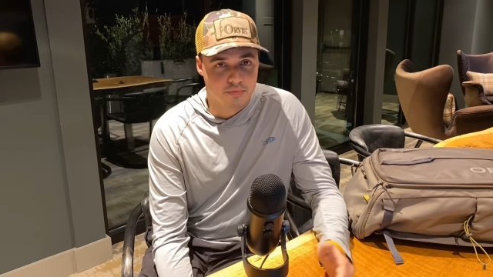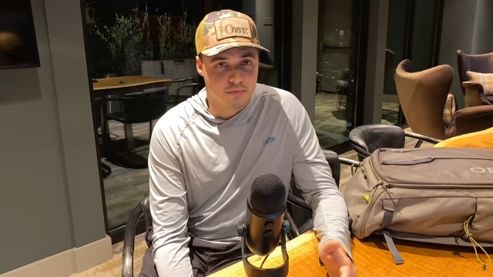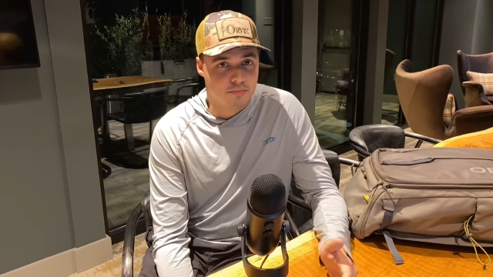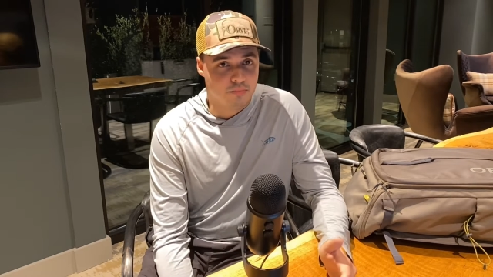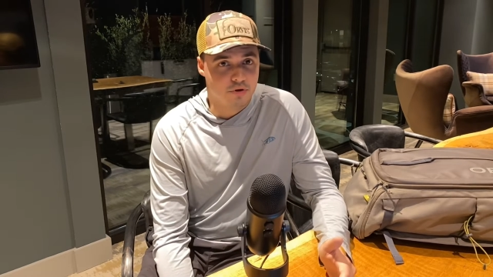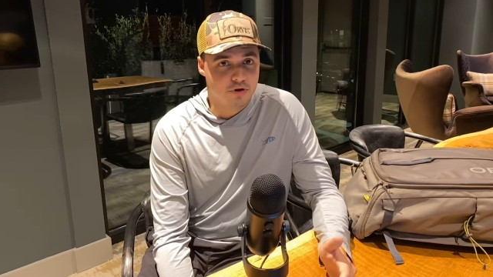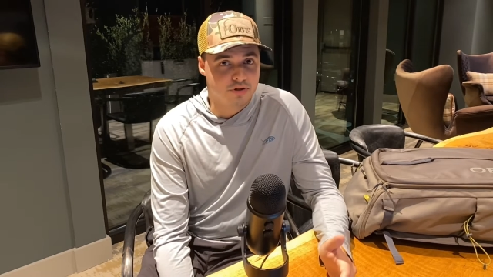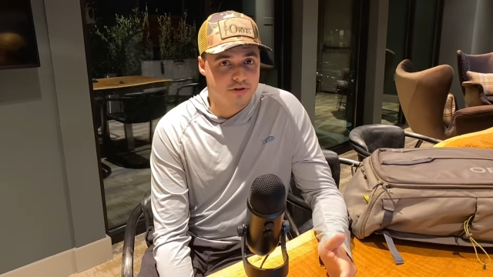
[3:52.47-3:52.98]

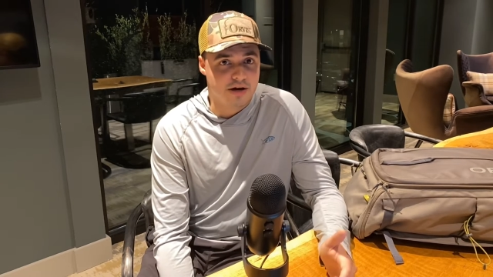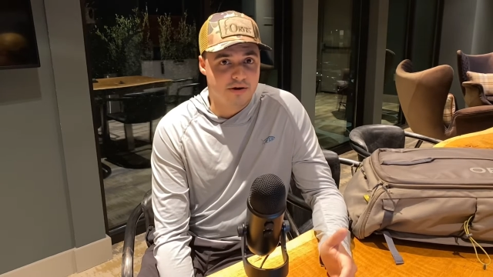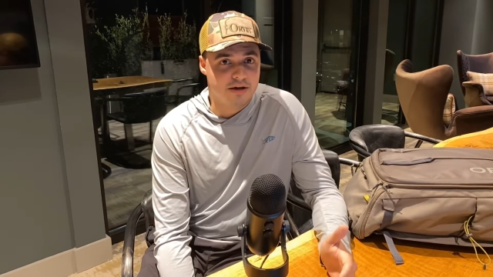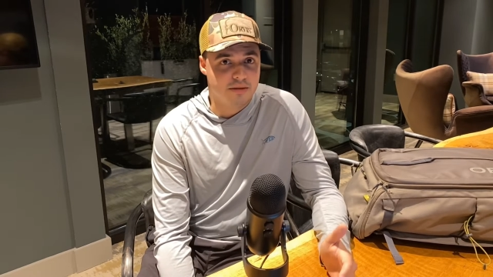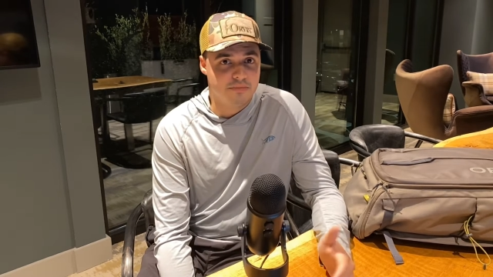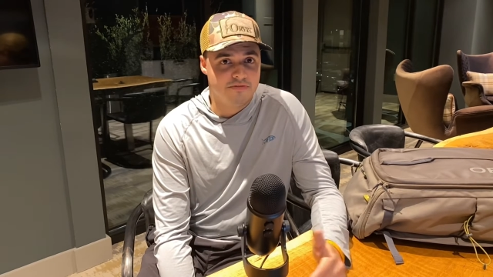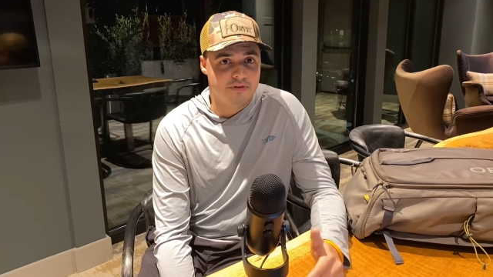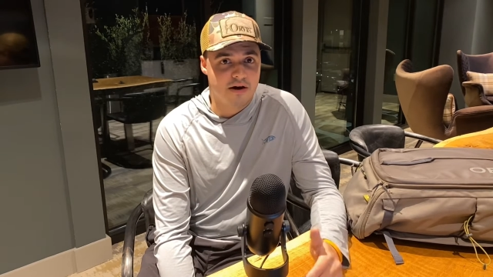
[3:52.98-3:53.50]
brook trout
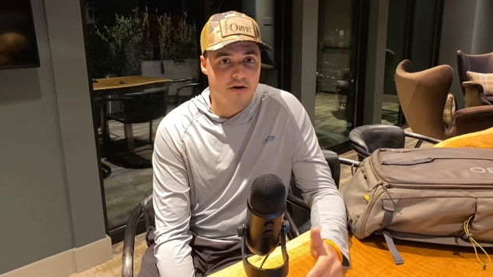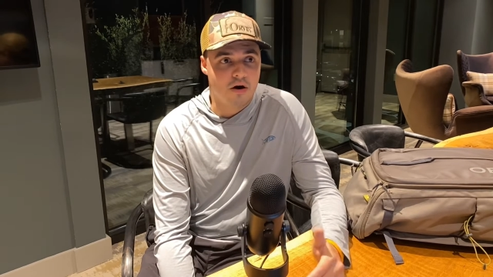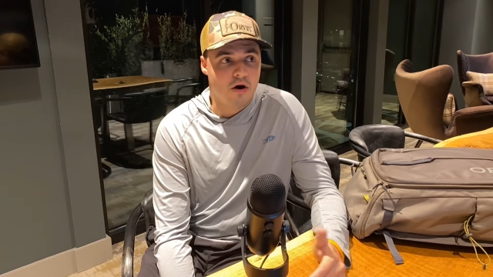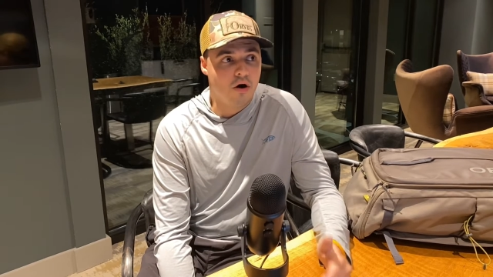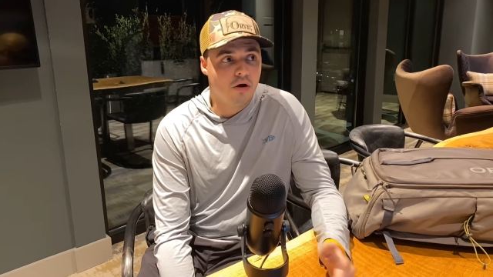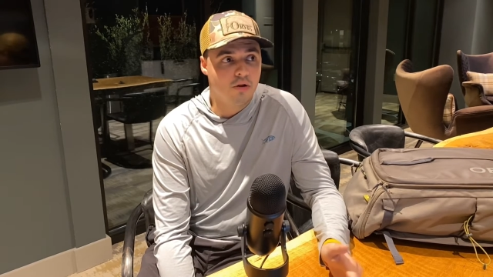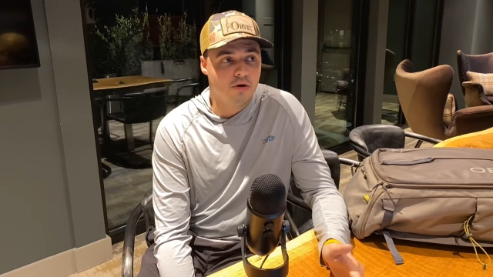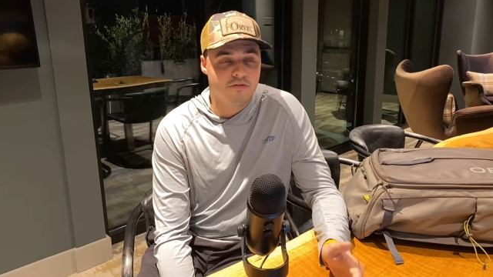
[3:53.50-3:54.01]
can be found
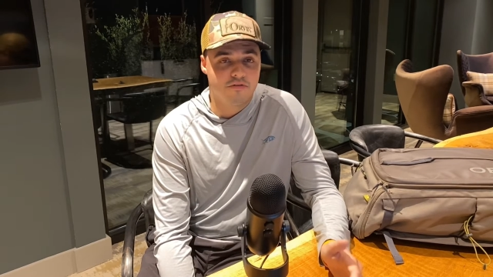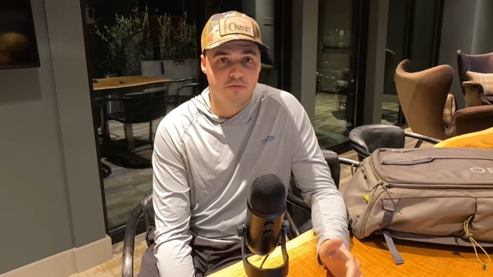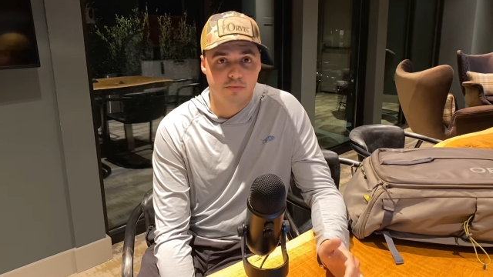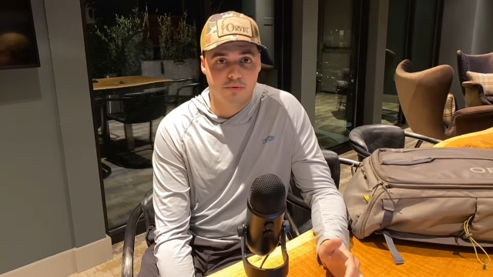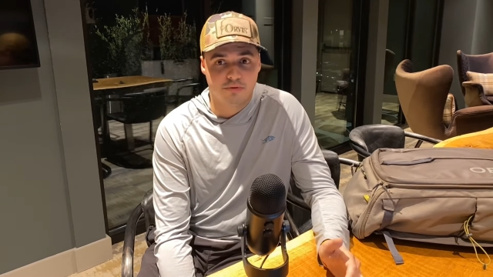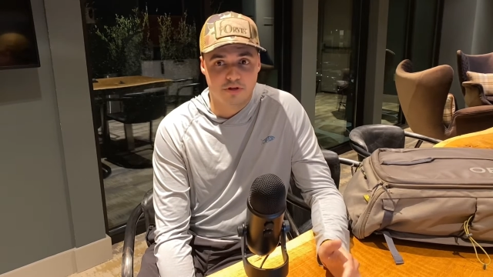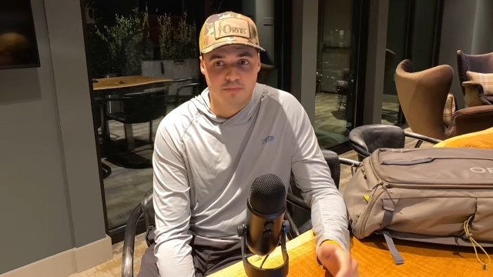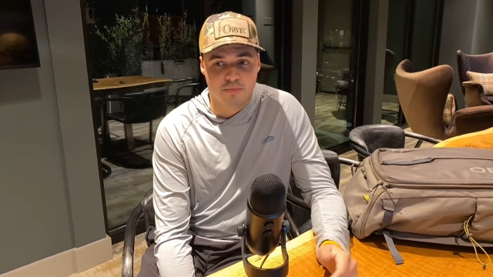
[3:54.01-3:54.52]
all over the
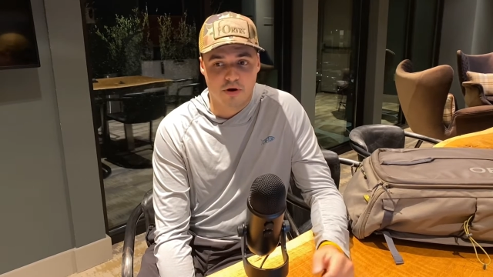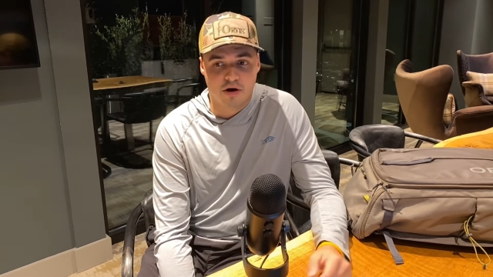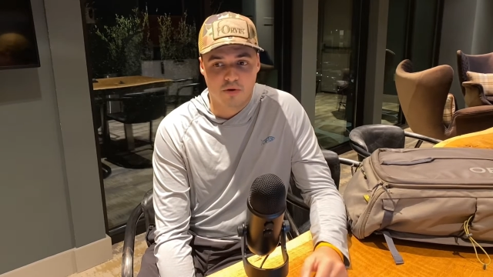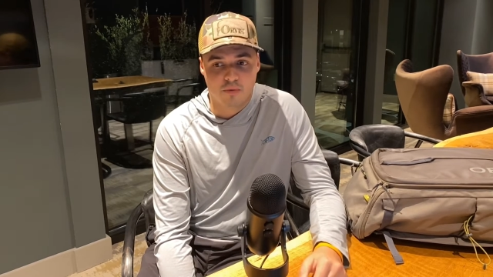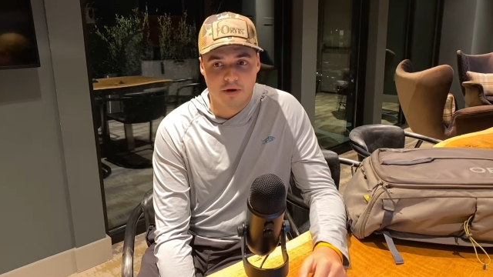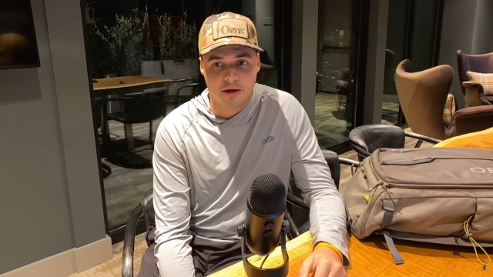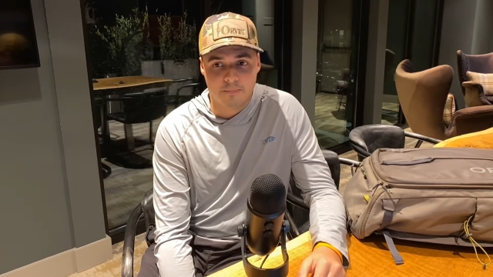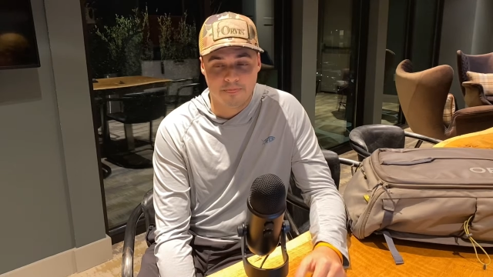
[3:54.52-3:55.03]
Blue Ridge
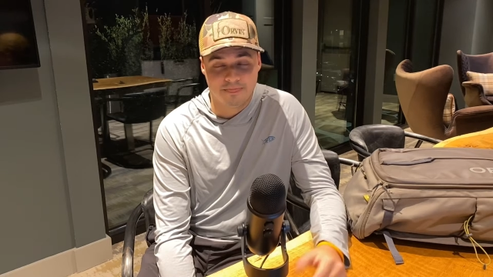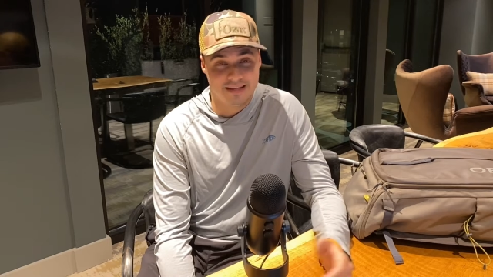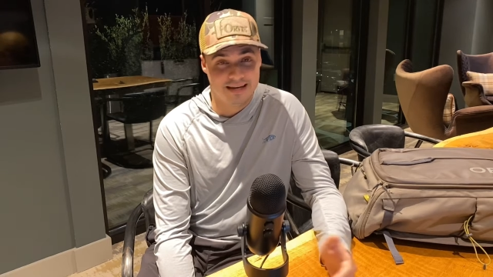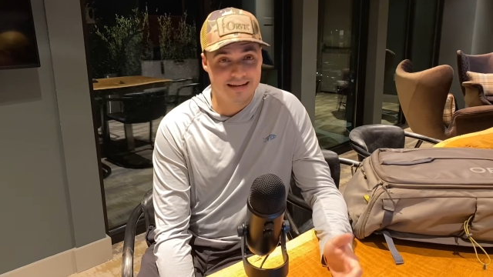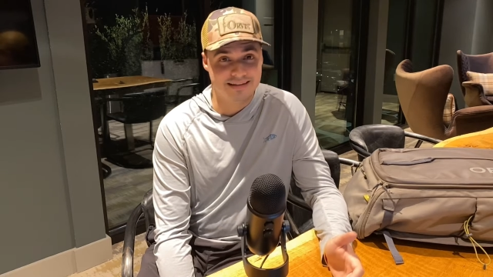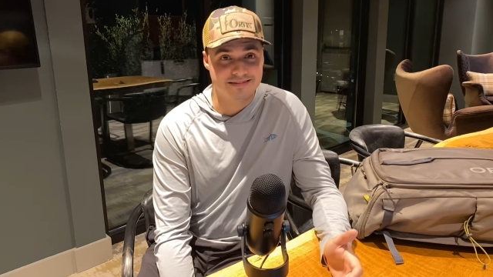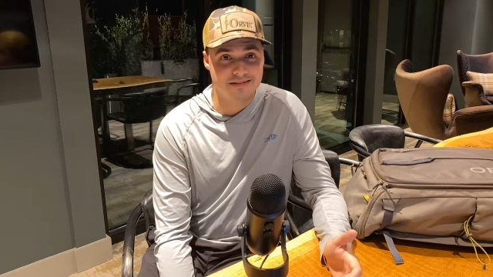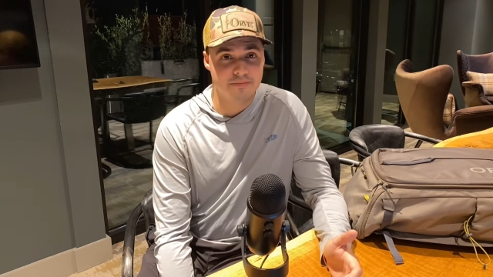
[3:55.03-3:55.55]
Parkway,
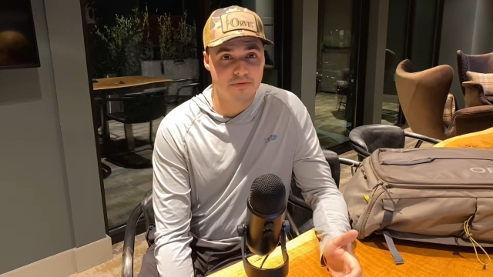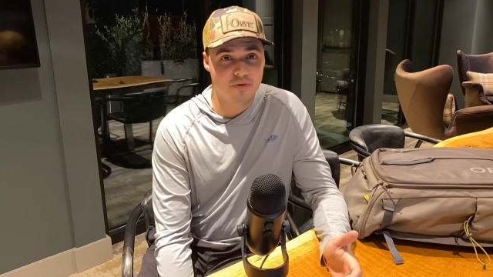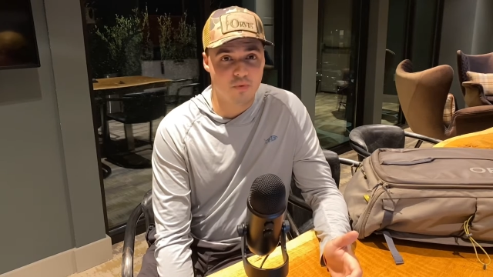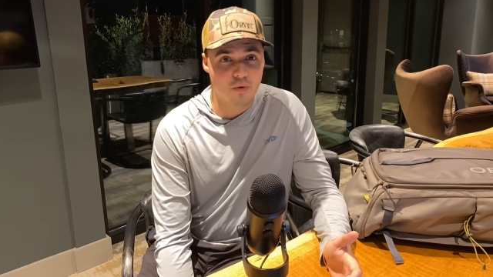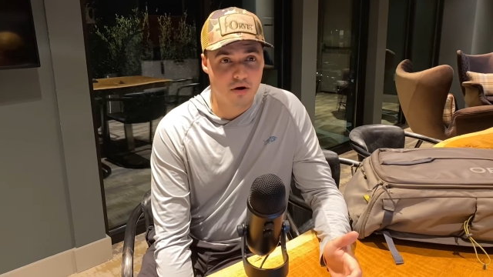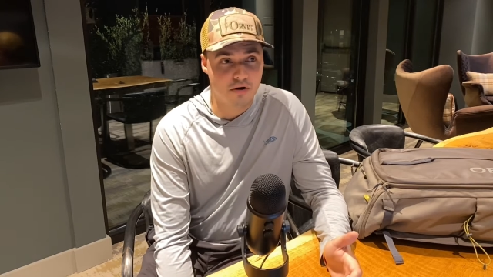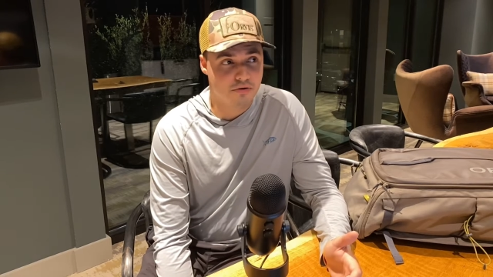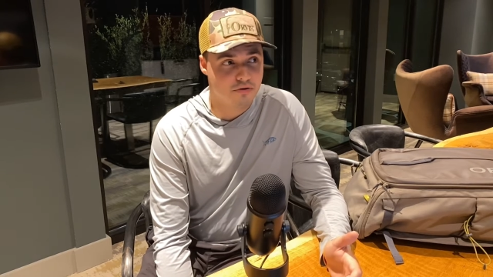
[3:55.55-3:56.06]
and some of the
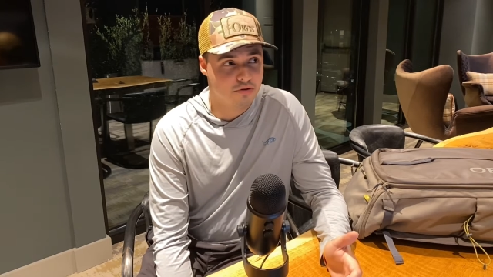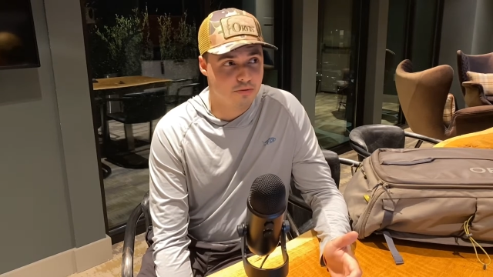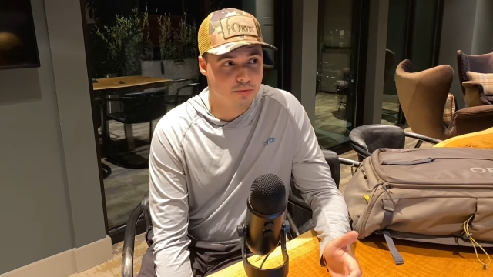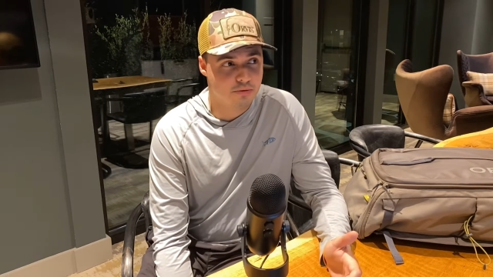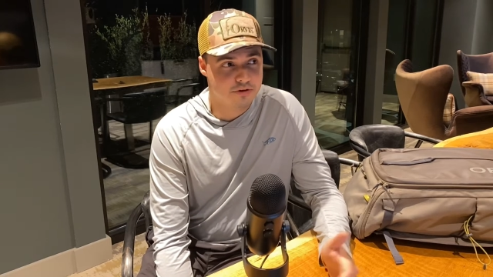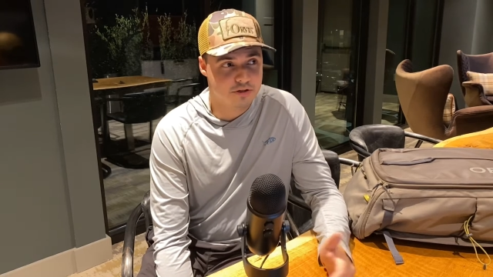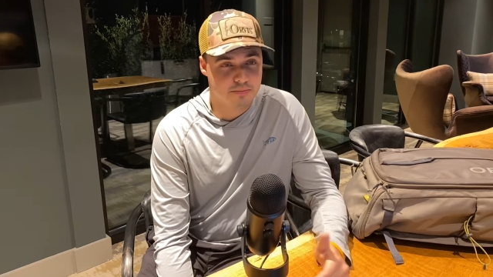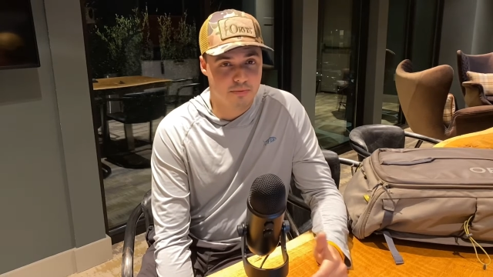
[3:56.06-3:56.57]
water on the Blue Ridge